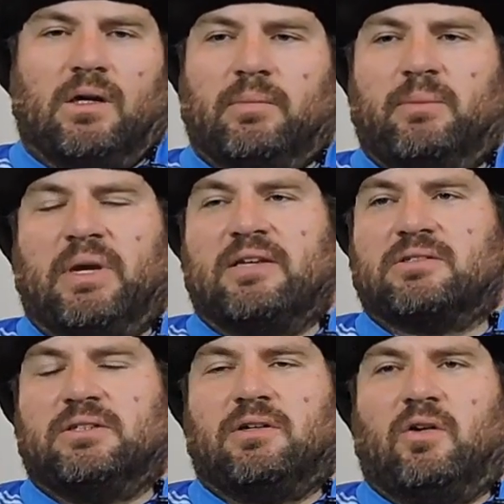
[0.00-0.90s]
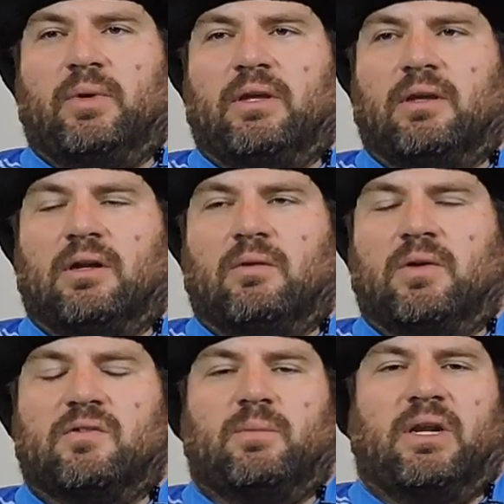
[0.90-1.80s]
he basically told me,
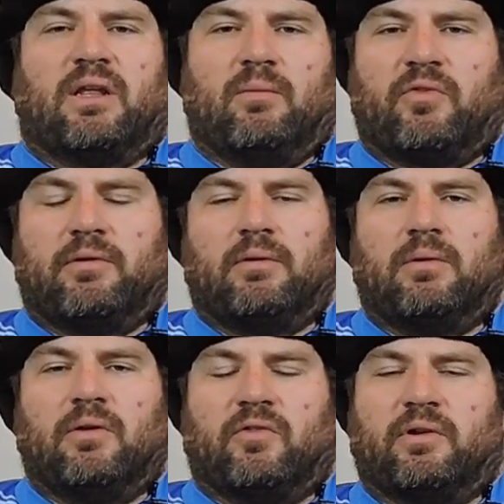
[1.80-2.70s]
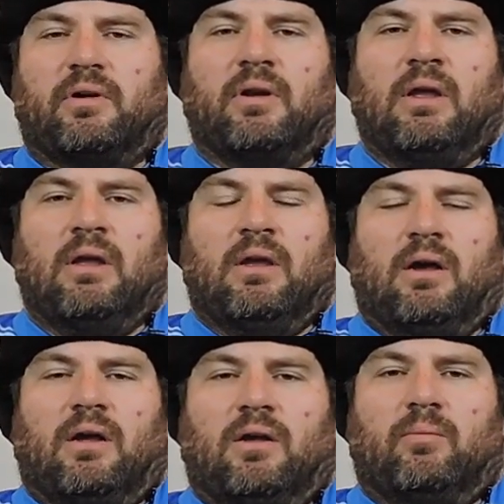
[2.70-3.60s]
once the money comes through, he'll start,
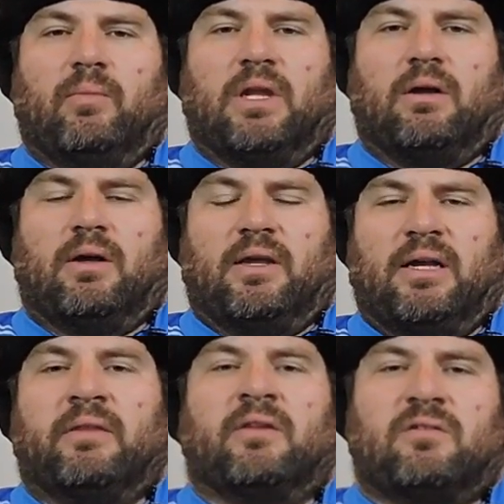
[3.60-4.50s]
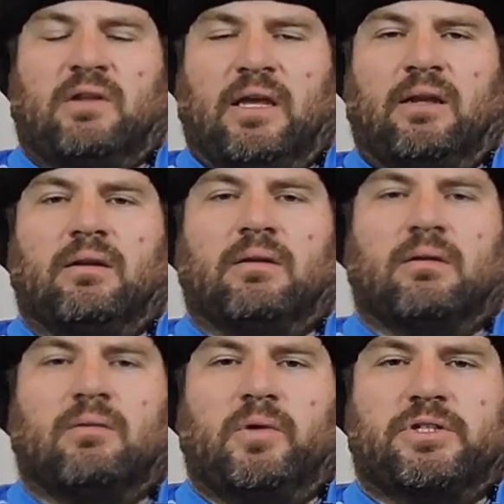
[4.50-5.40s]
on the state,
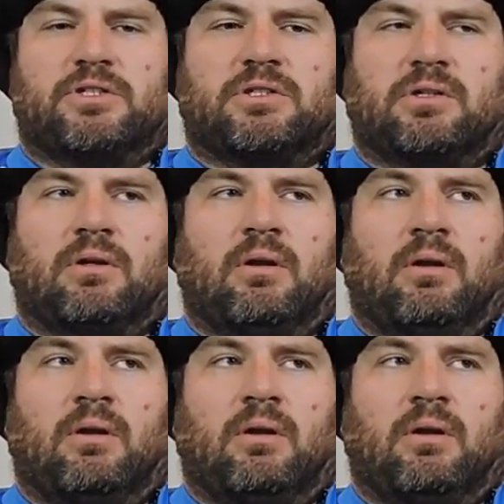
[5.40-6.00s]
which